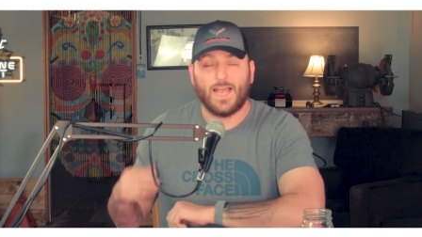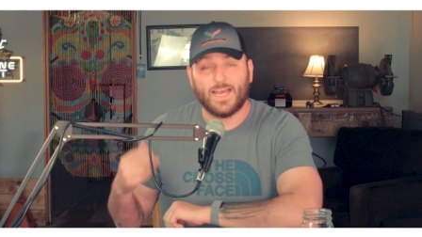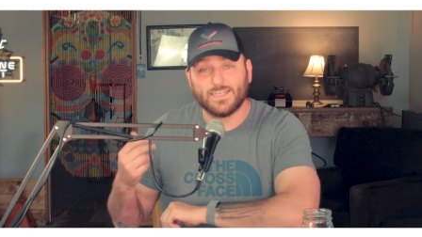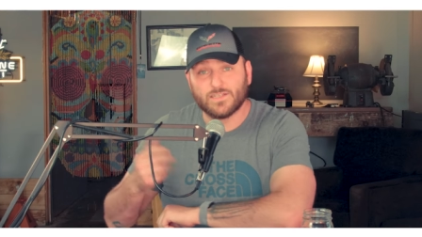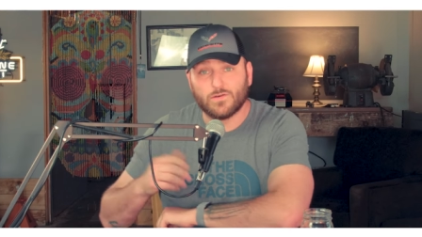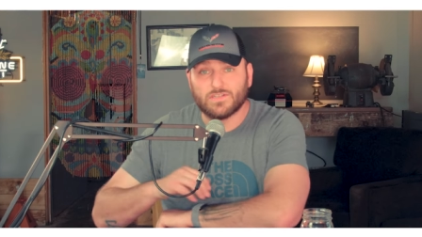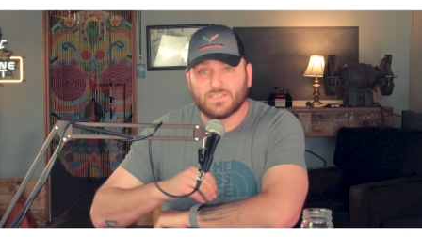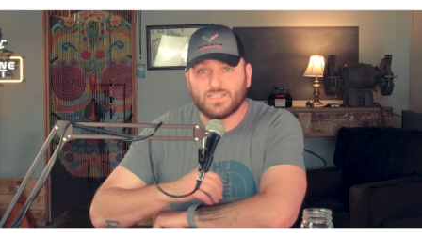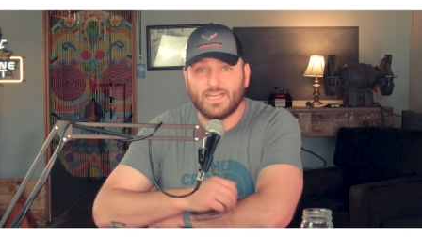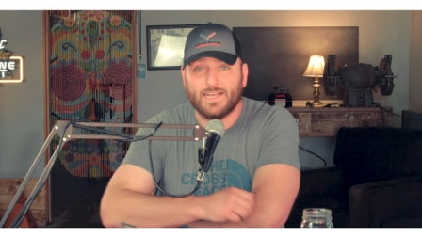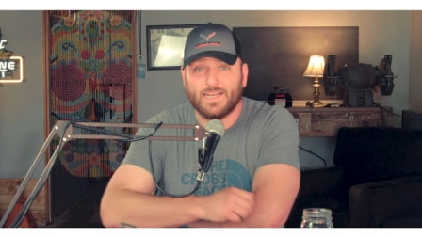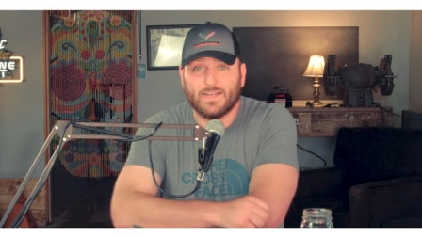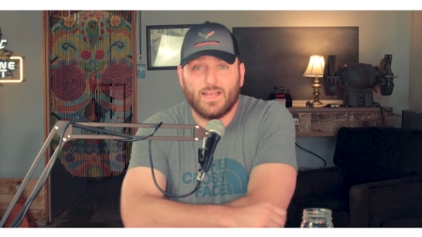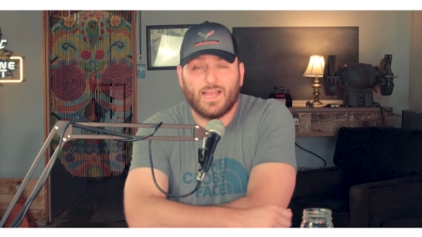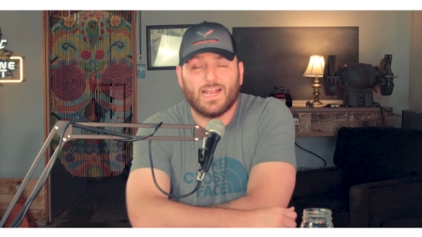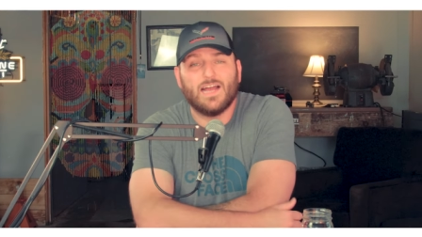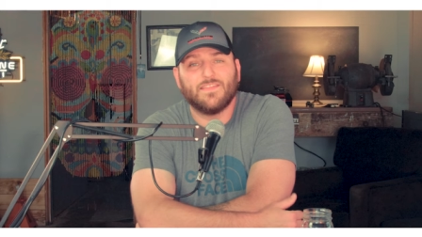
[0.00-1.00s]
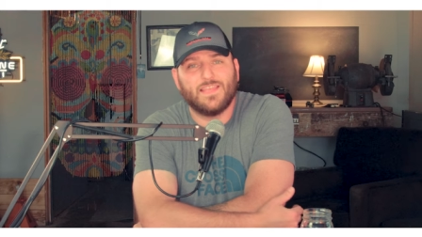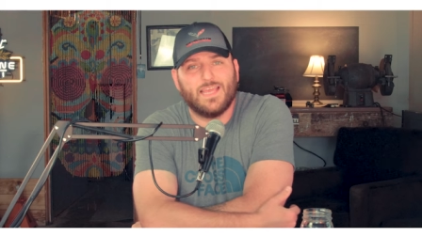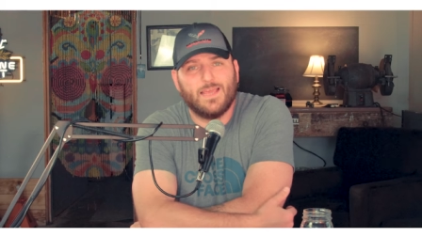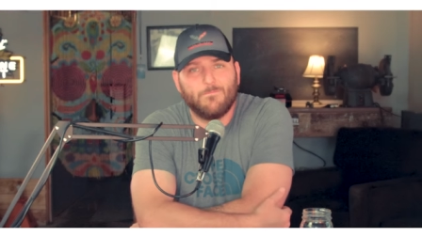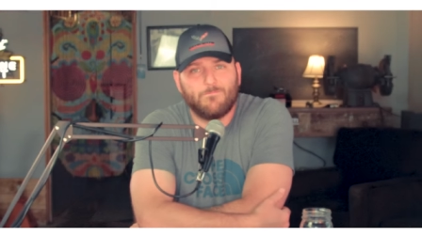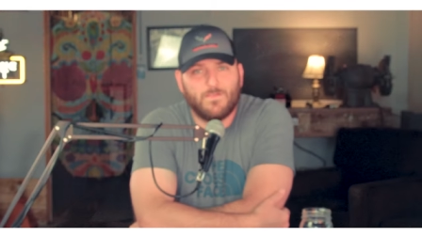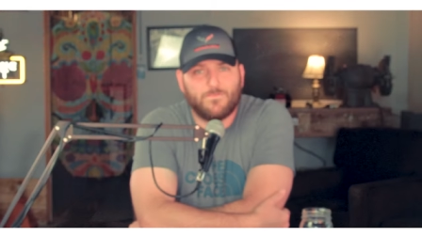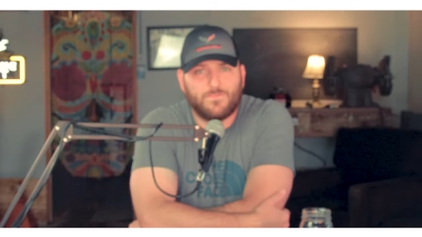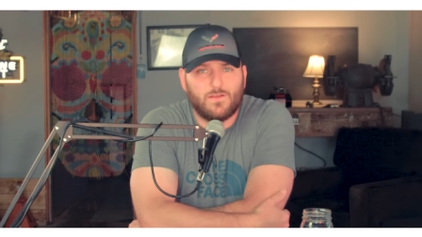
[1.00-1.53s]
As I was saying, I got the
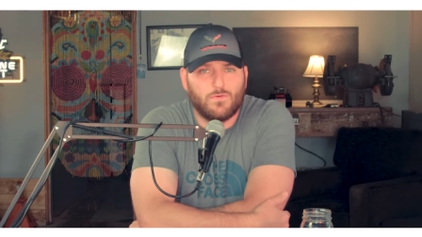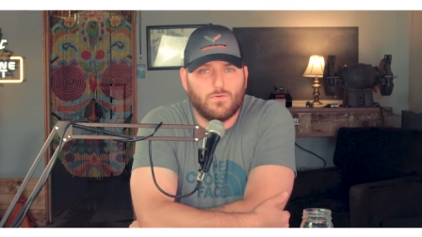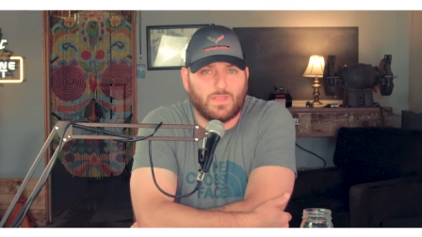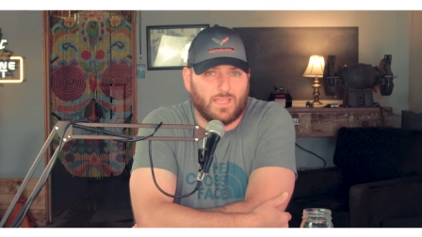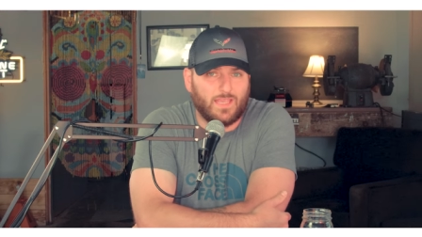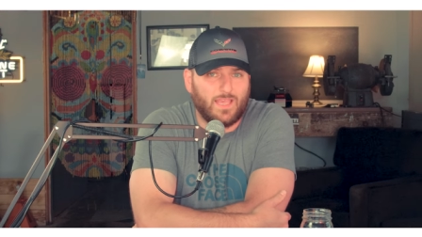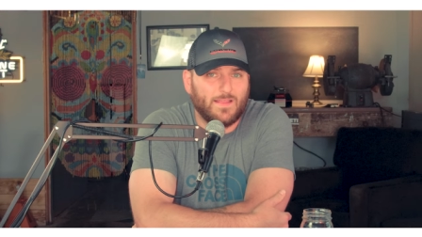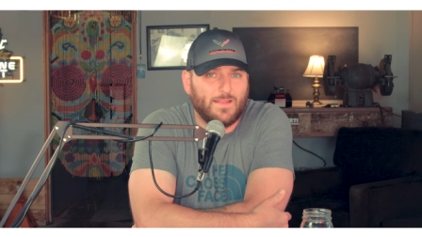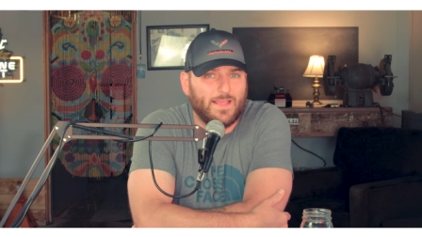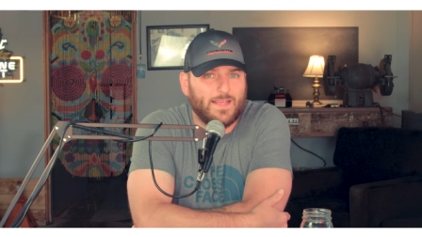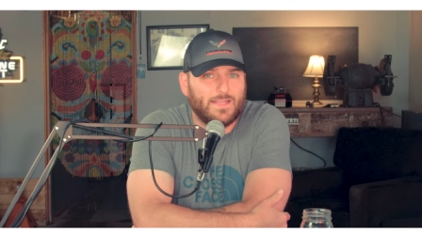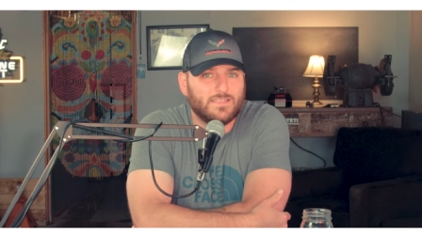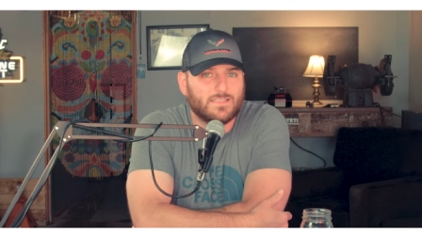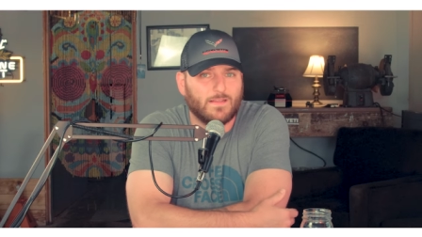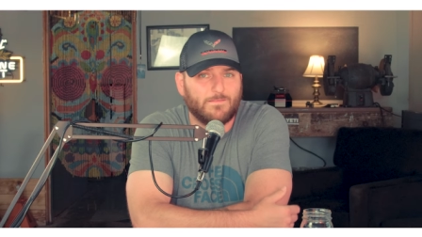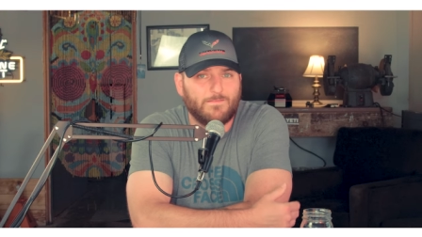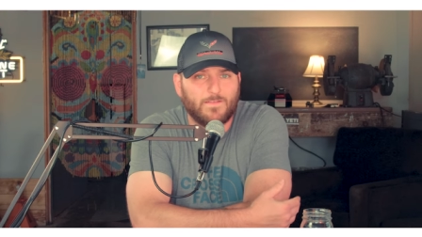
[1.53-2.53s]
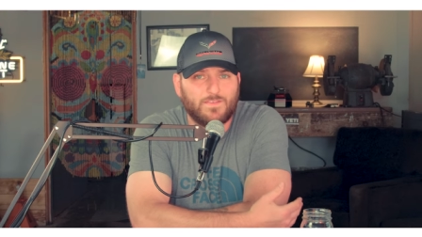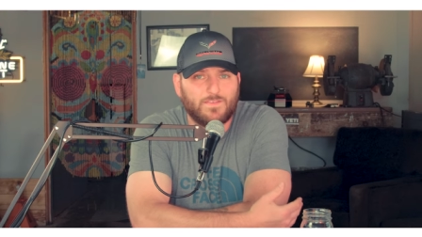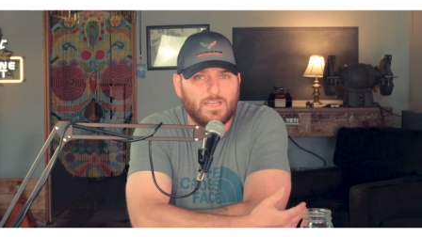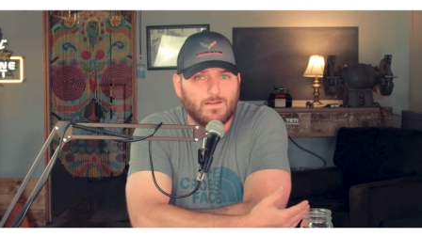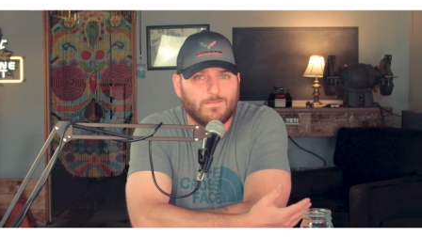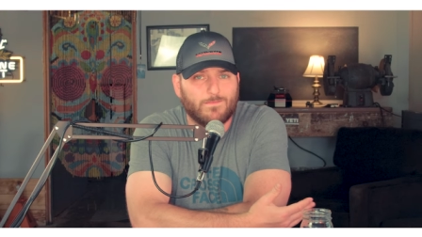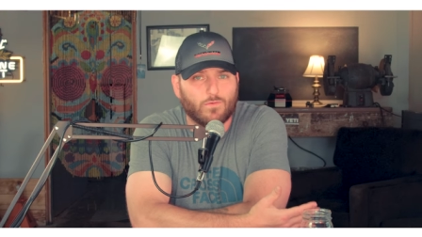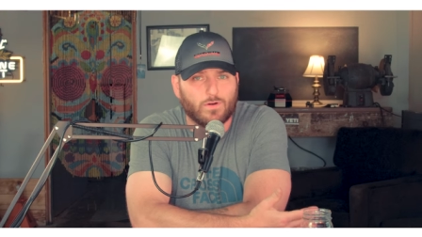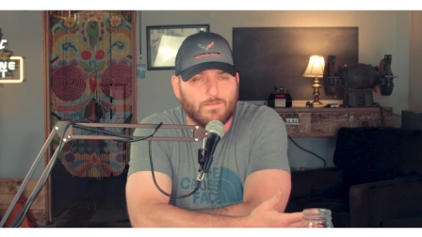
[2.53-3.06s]
M50 with the kit lens, the
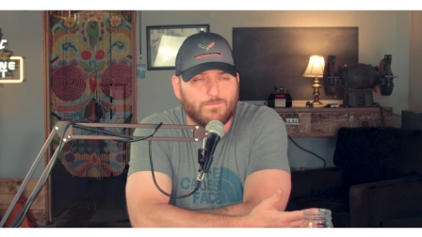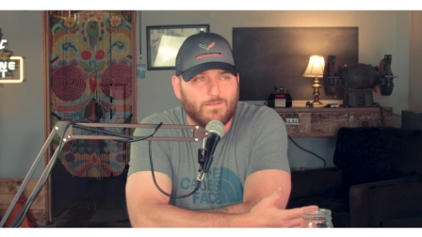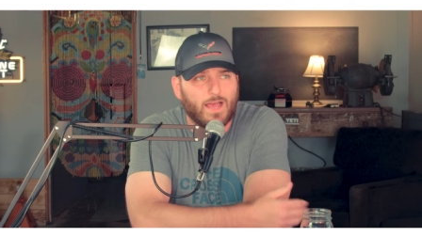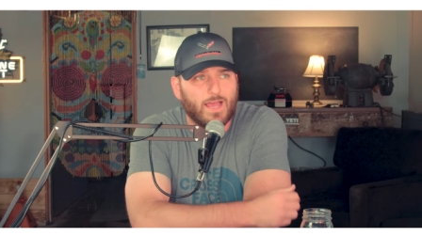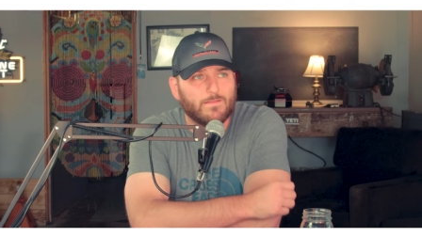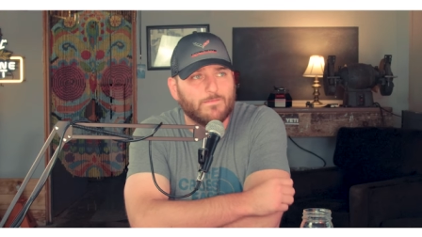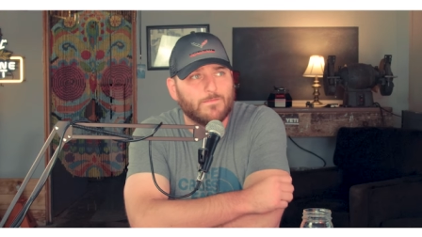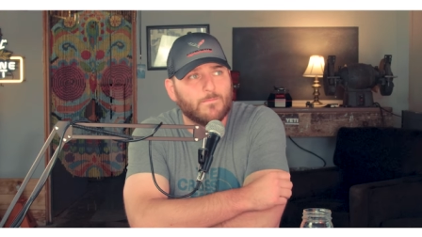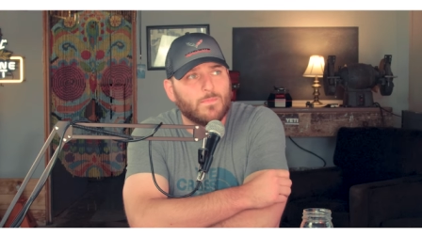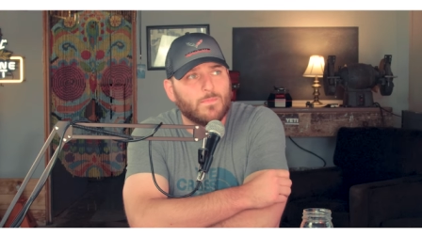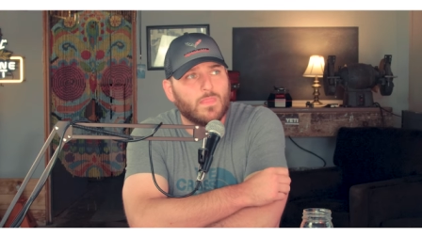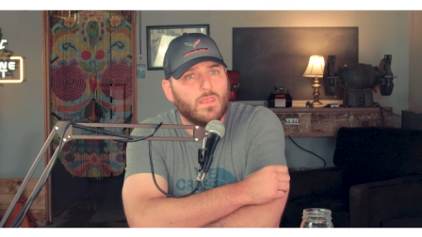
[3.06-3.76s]
15 to 45.